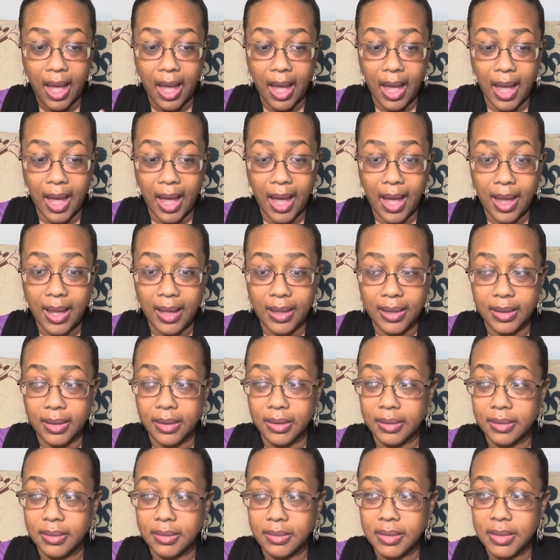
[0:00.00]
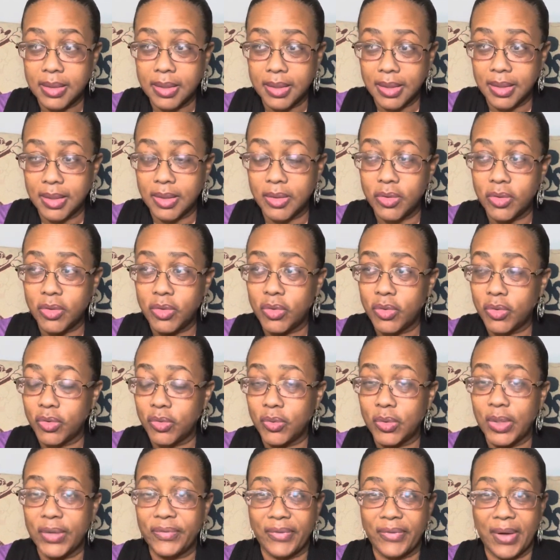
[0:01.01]
I tend
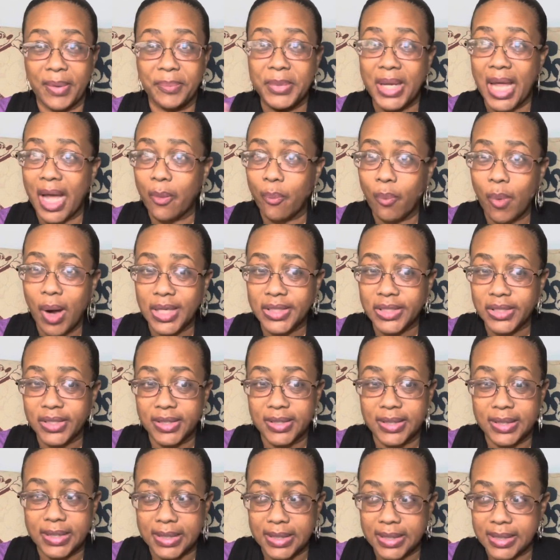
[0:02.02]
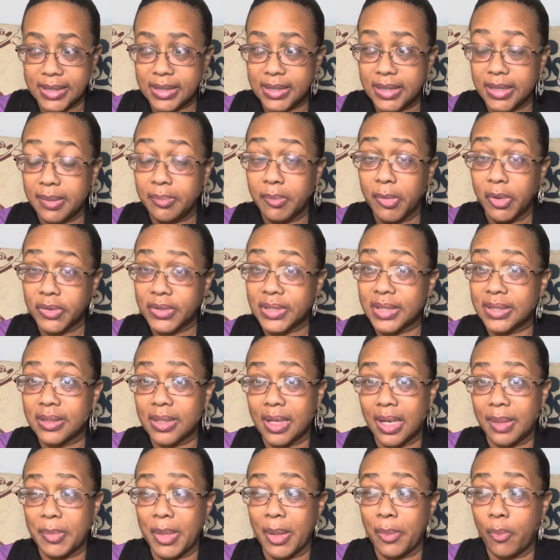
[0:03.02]
to, if I'm not watching Disney, most of the
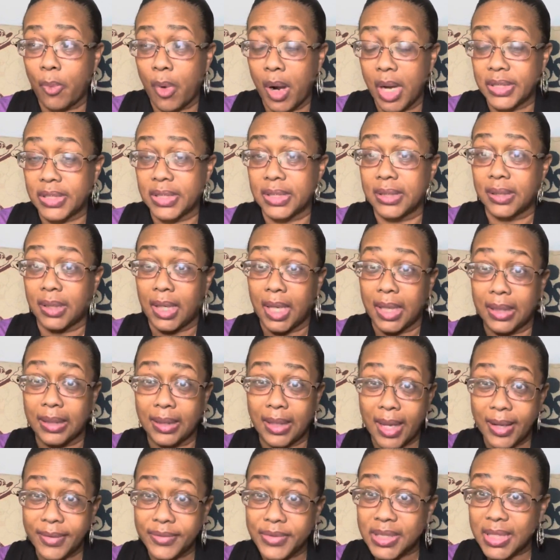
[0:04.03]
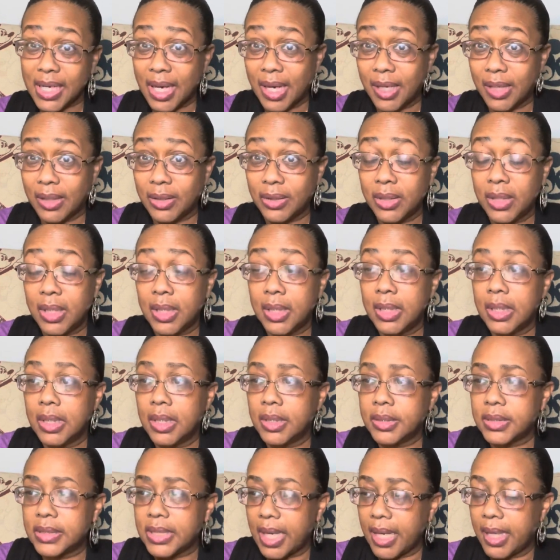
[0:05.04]
time I'm watching like lifestyle
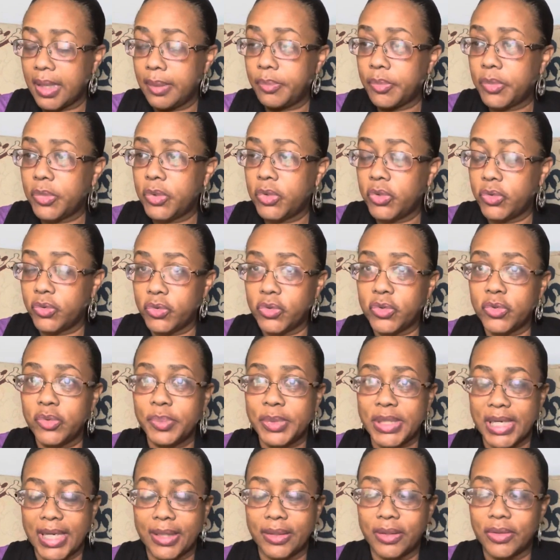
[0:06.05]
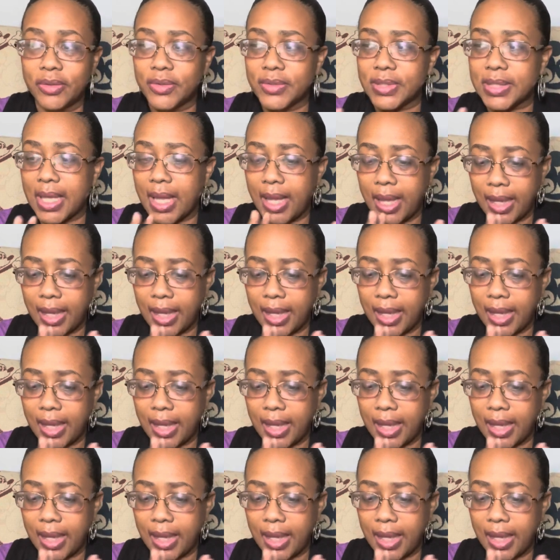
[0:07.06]
type YouTube channels.